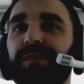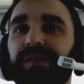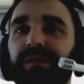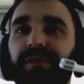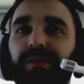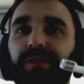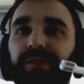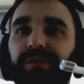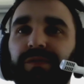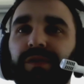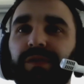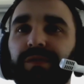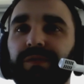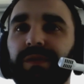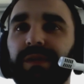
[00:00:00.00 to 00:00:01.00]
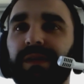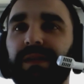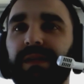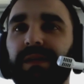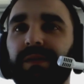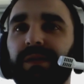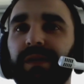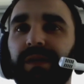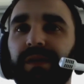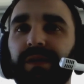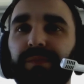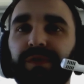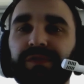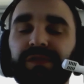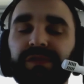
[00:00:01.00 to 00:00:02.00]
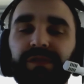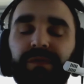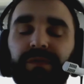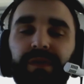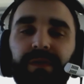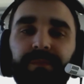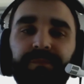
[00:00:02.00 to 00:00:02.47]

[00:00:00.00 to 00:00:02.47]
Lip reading: and going through the whole process of the